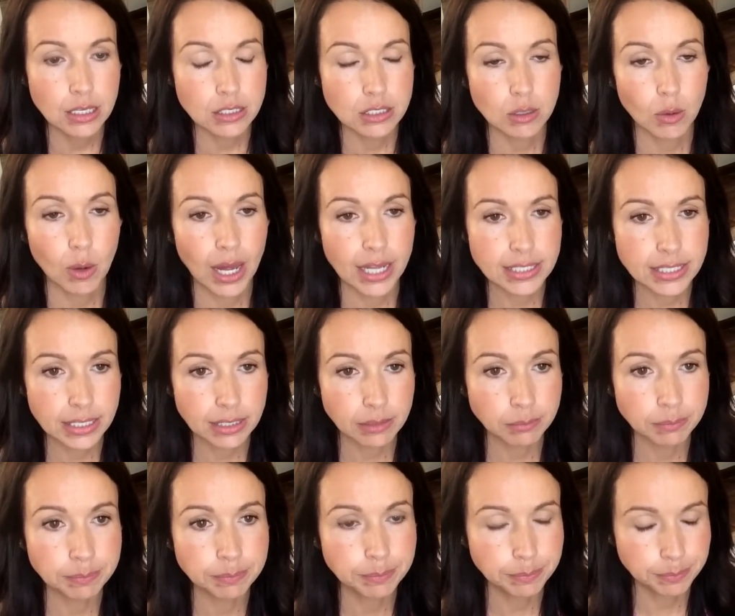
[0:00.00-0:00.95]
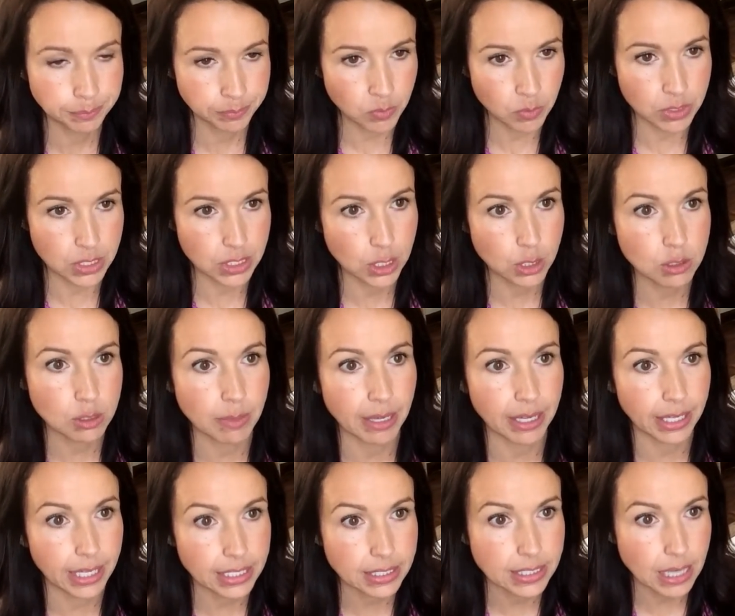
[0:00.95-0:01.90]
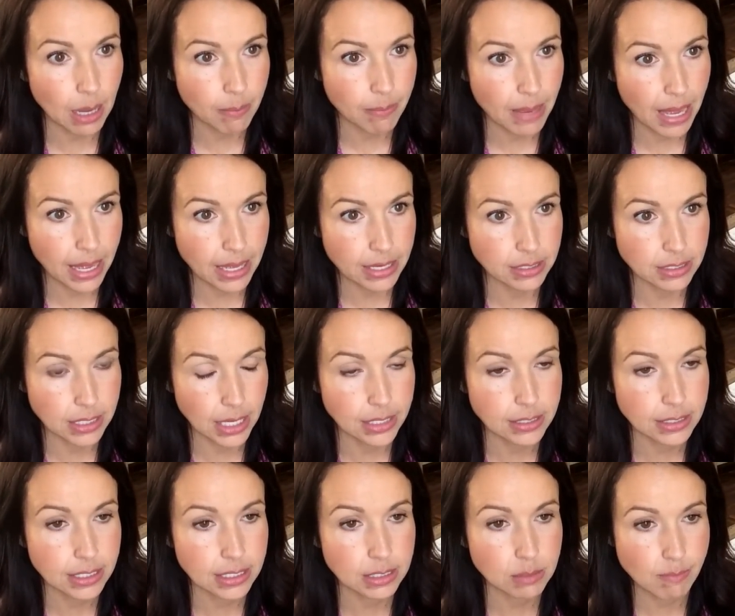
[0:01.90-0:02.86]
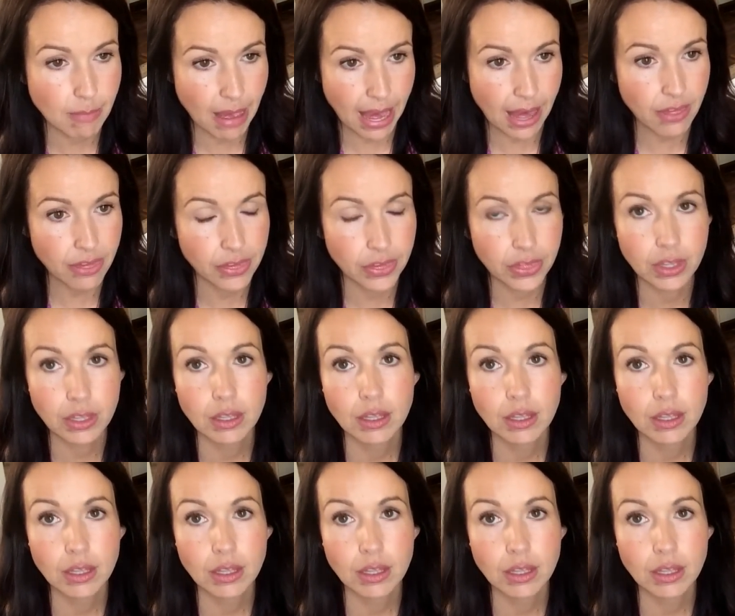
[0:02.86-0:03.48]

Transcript: So Hudson, excuse me, gets up and does his math,